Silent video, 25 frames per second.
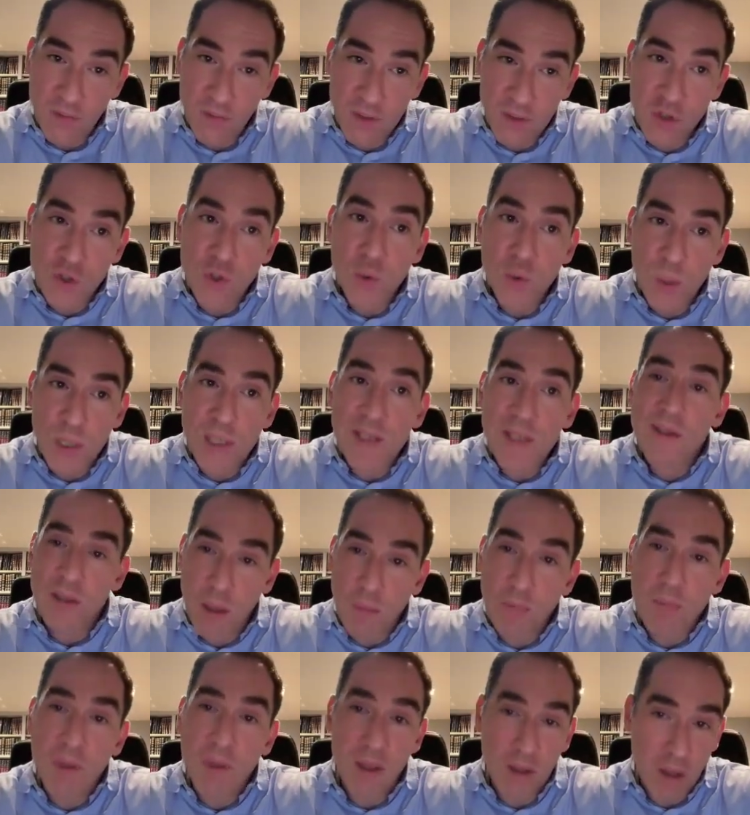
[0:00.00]
If it's doing
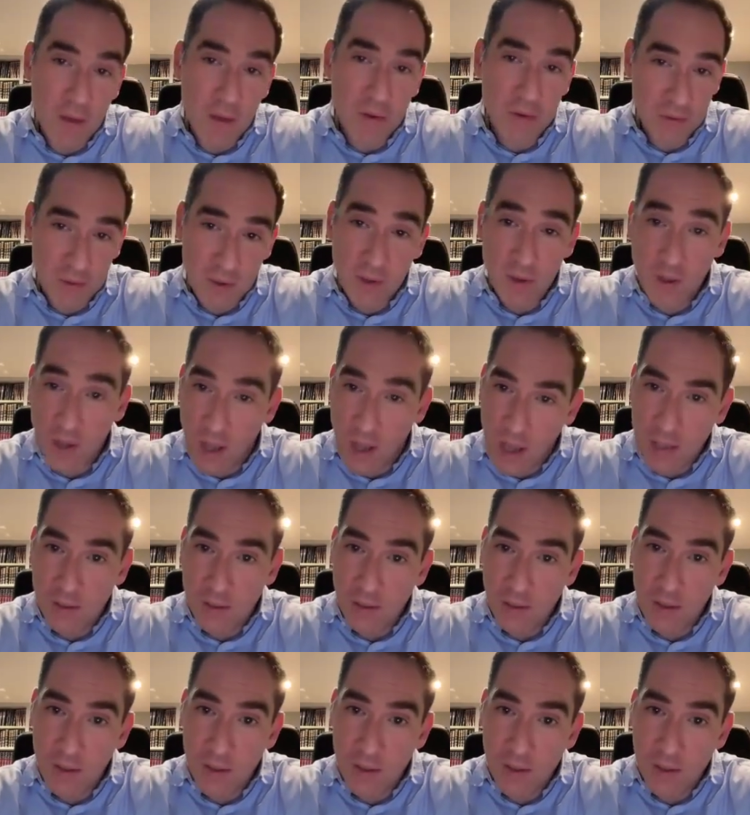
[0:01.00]
something other than
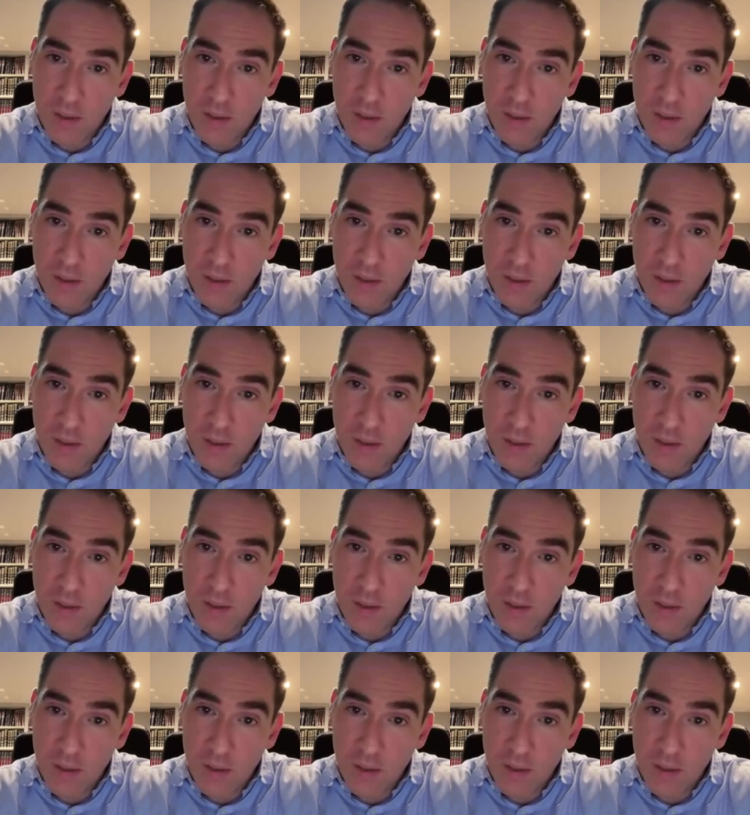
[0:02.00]
that.